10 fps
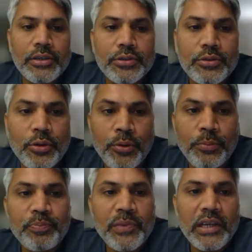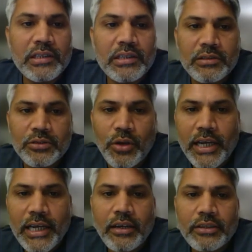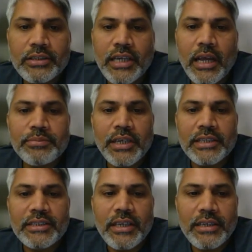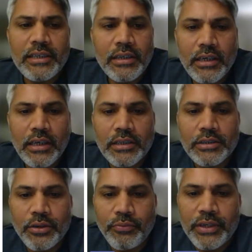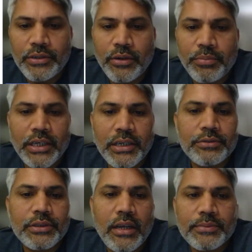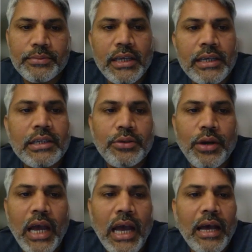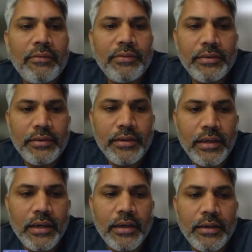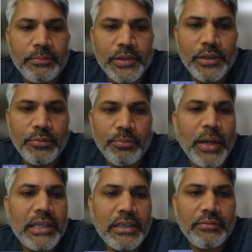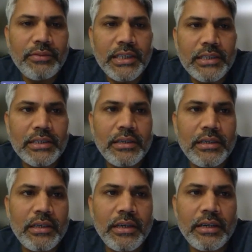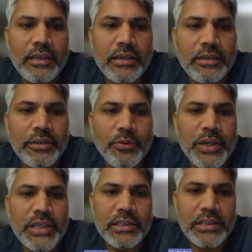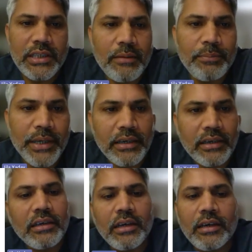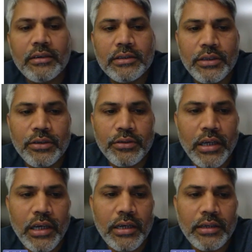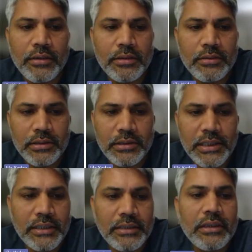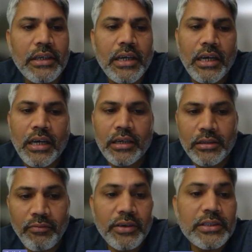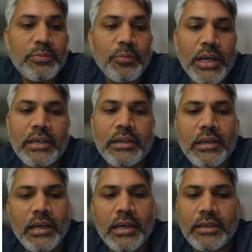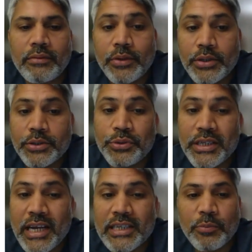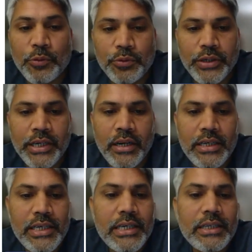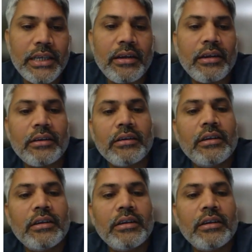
So again, on the Synapse link side, when you upgrade to Synapse link, you have, many of these technical innovations helping, here. The first point, if you are using export to data lake, there are